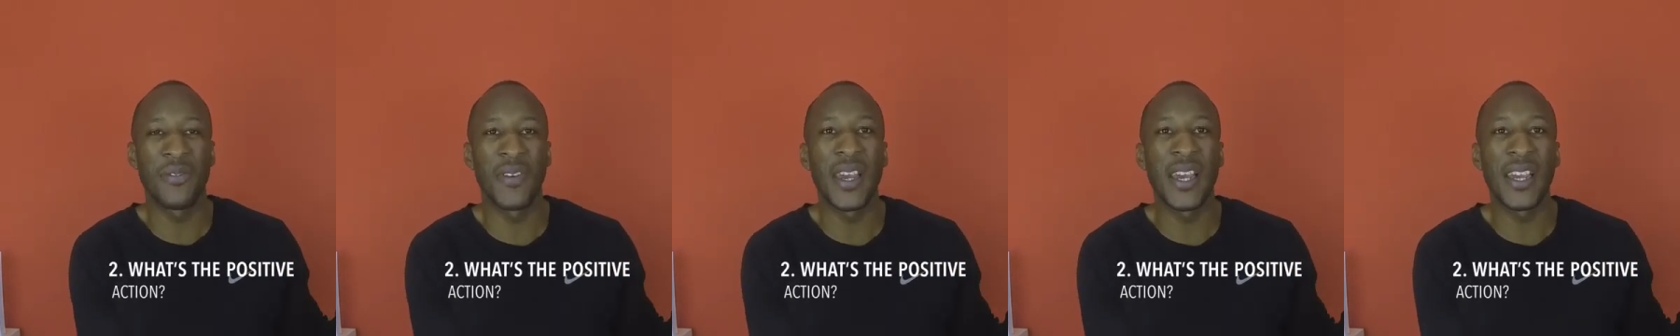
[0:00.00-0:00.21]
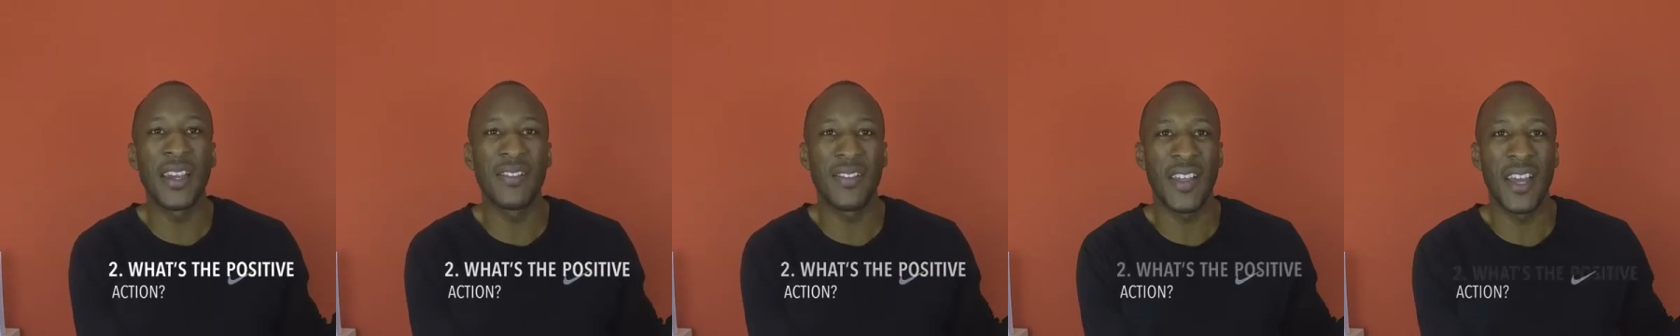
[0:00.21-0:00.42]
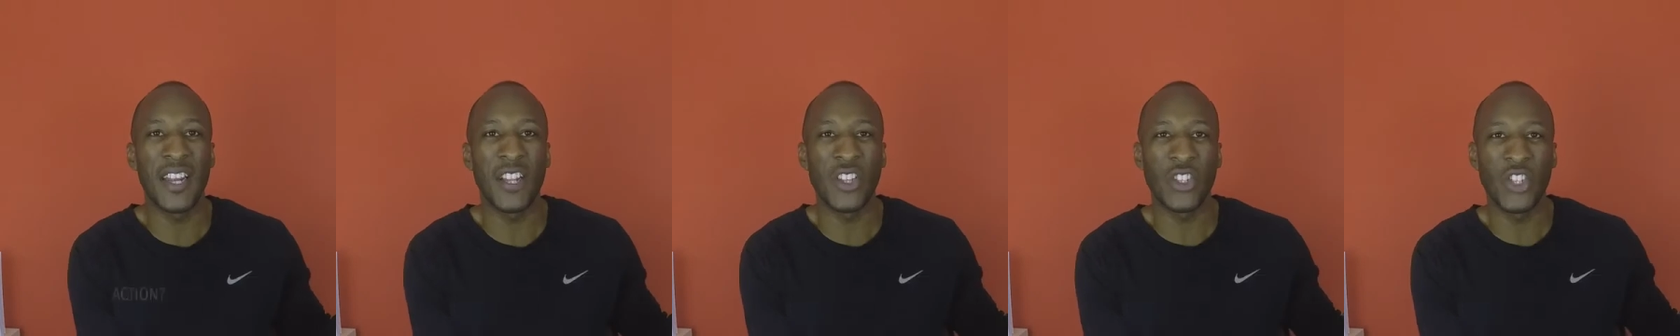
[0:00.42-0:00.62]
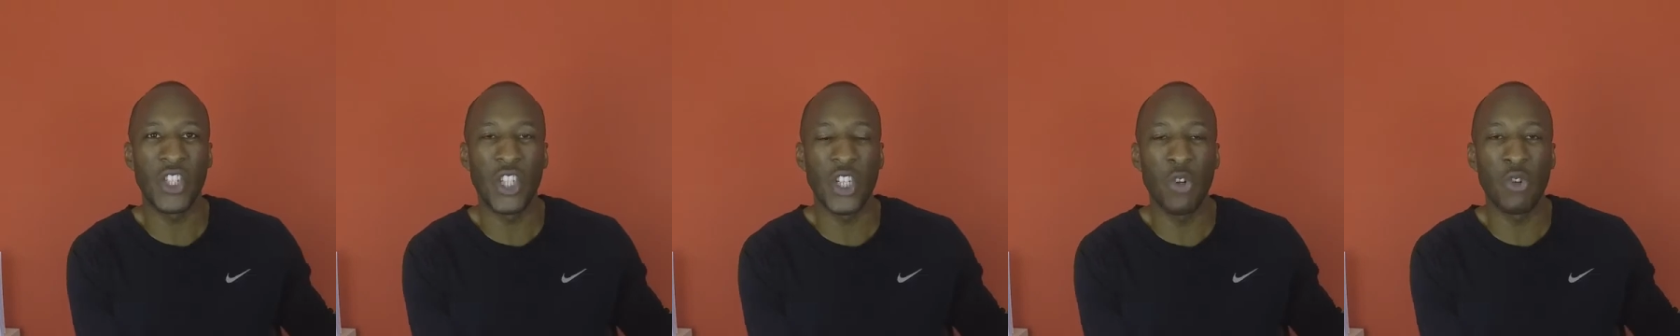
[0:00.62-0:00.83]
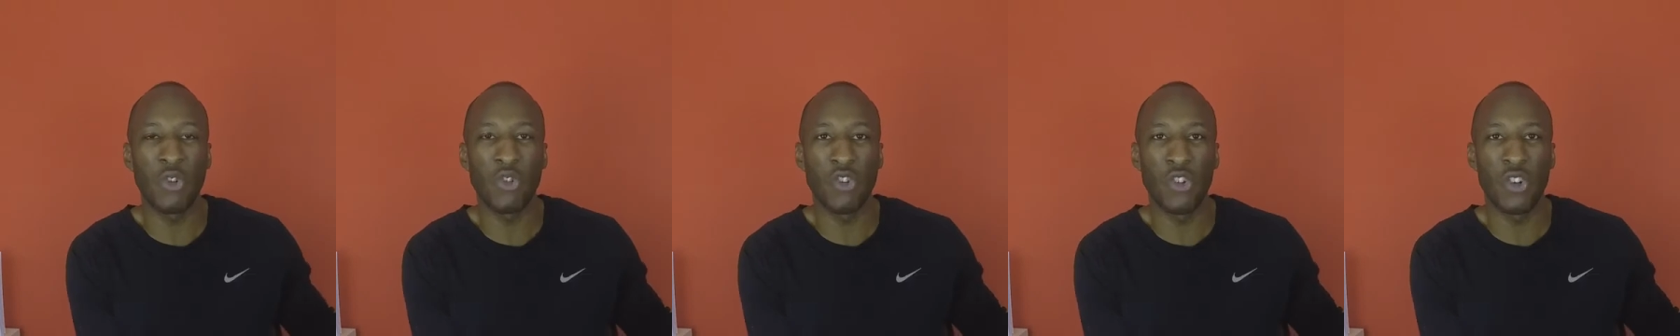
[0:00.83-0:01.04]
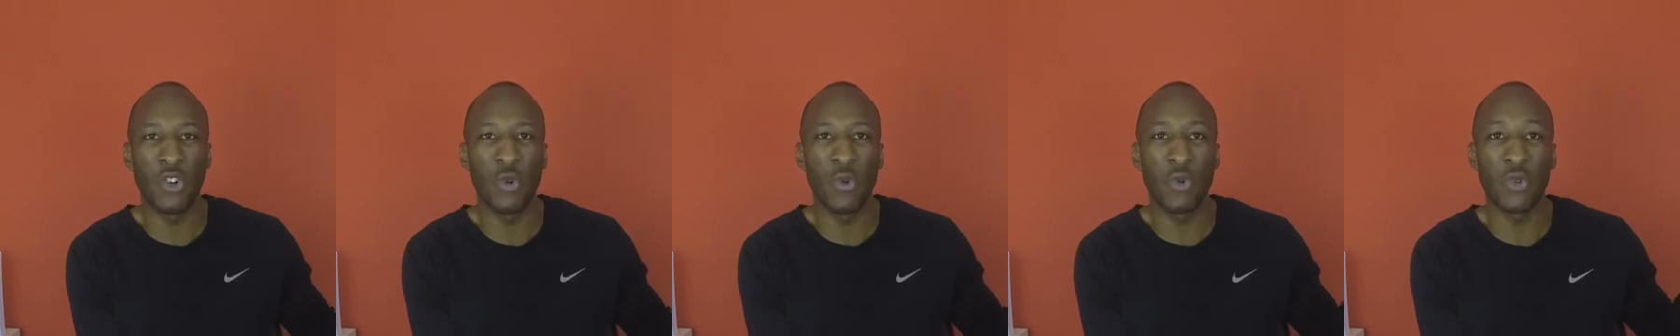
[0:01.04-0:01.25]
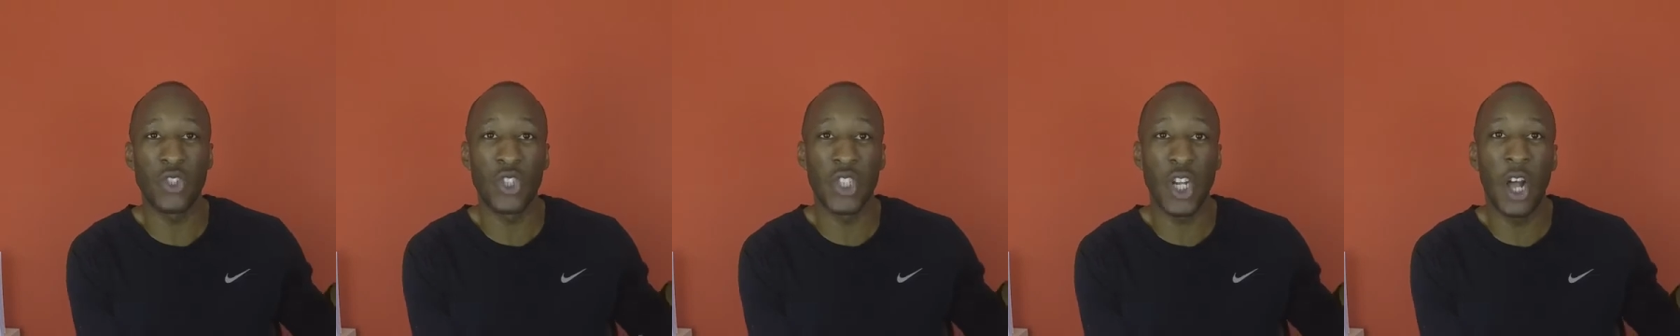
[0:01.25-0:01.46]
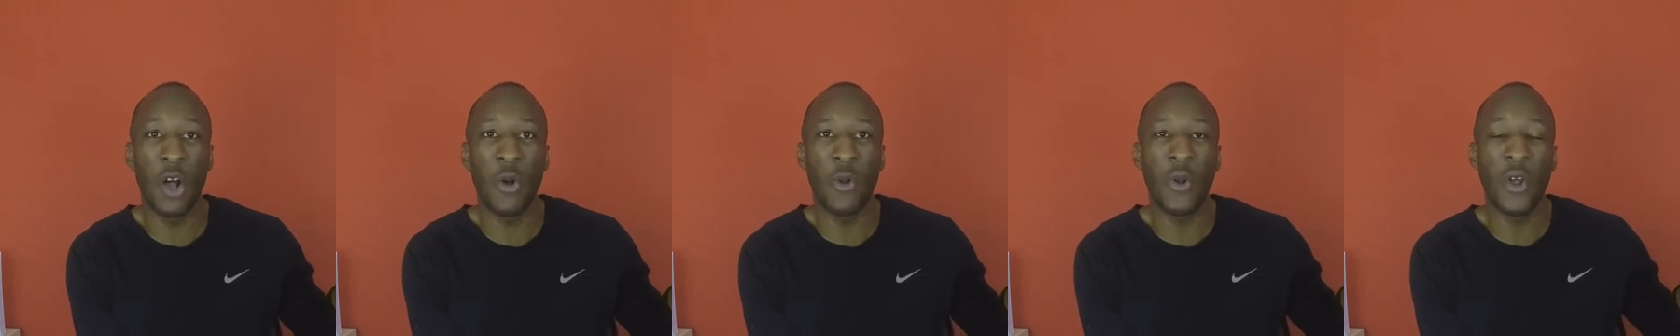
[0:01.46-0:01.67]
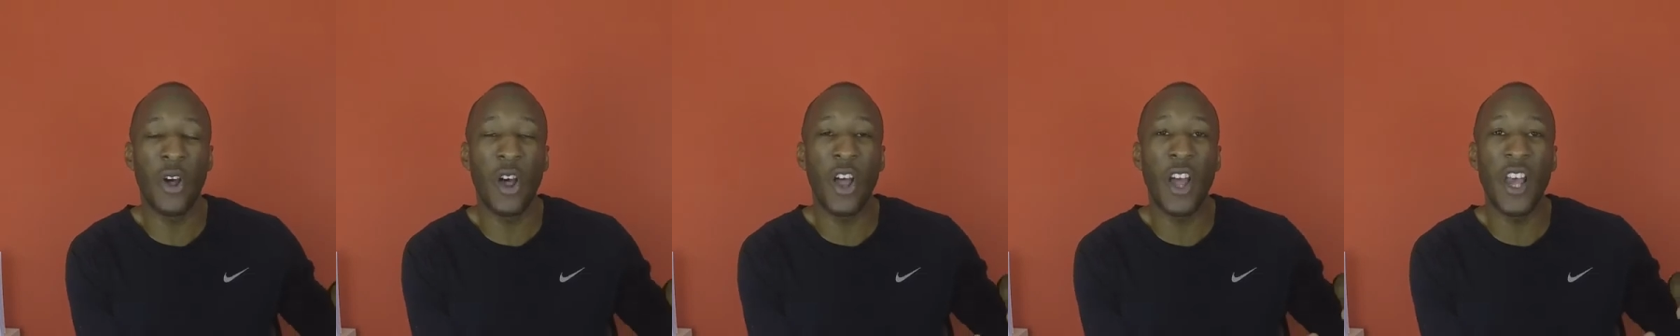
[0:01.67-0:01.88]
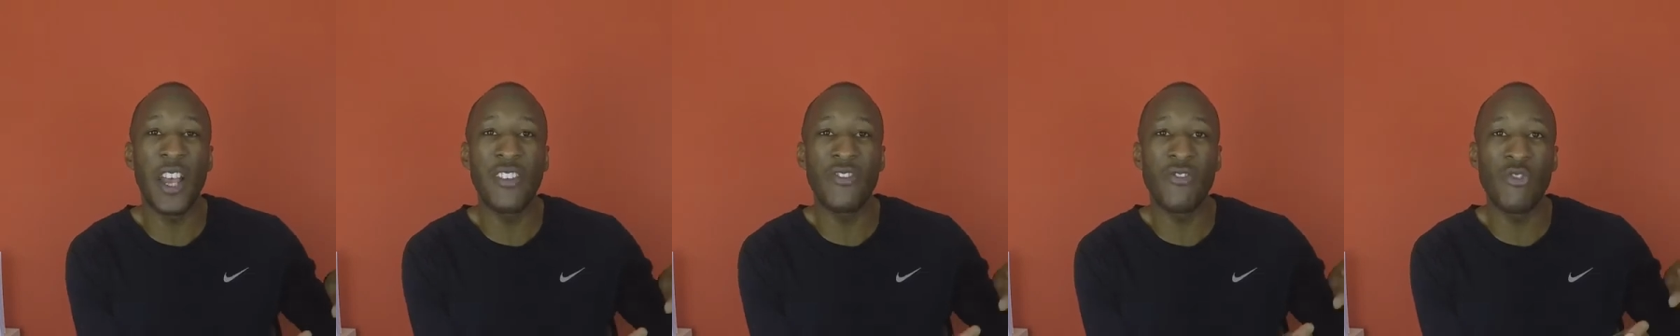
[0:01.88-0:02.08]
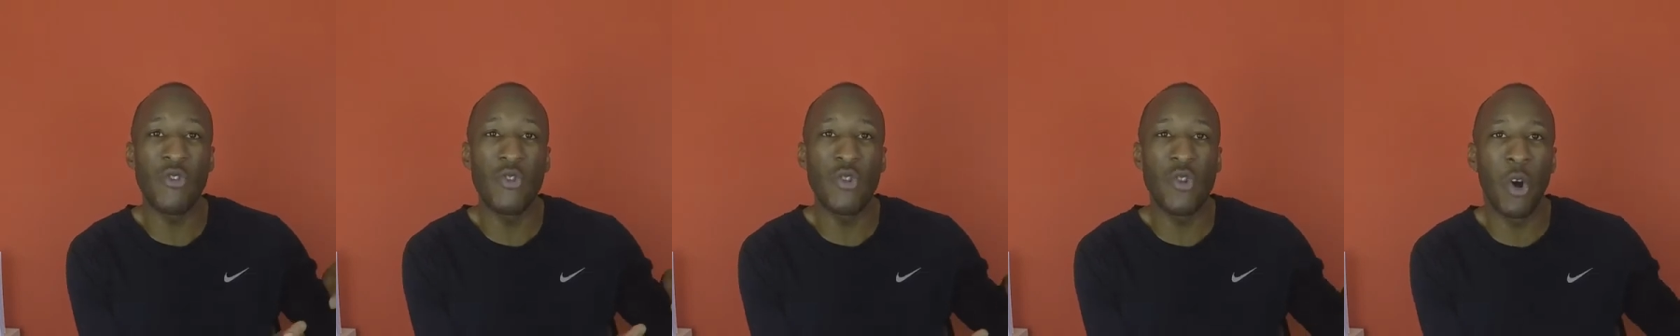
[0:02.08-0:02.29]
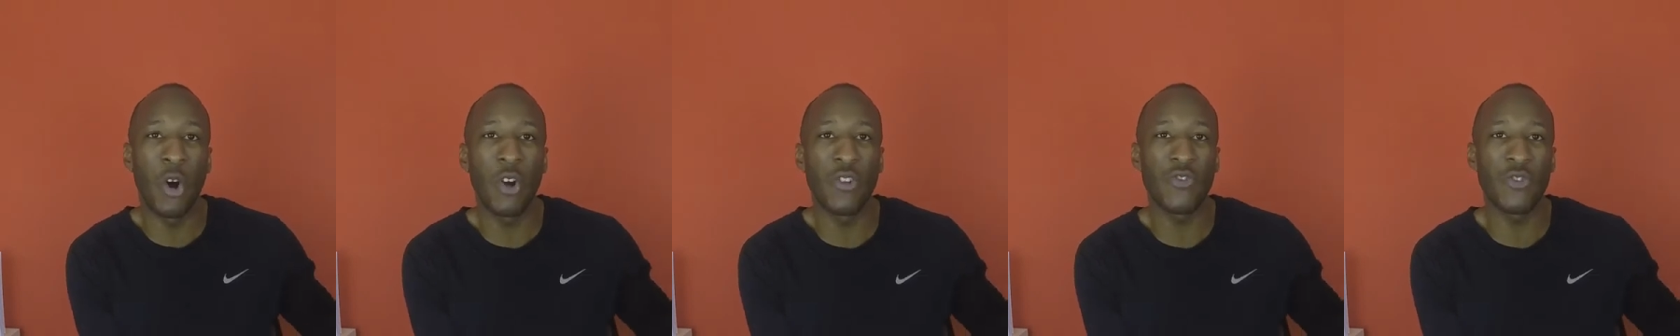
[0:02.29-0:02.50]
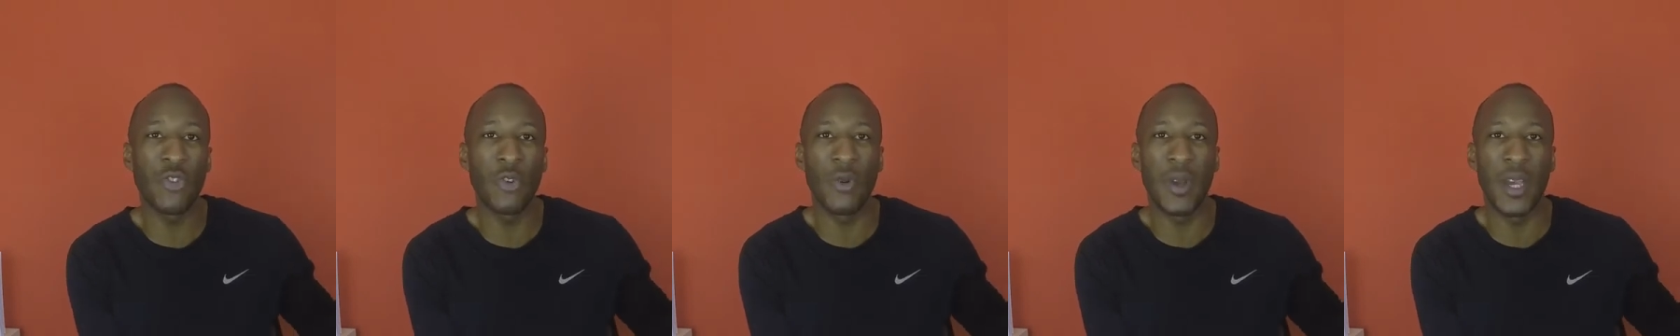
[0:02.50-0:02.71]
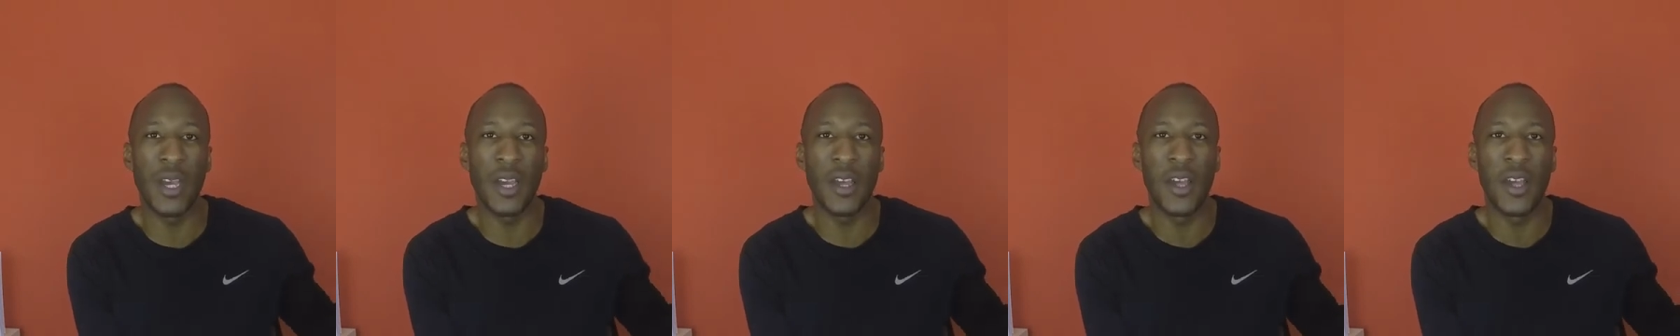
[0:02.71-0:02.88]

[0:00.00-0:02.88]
thing that the children or child is not doing,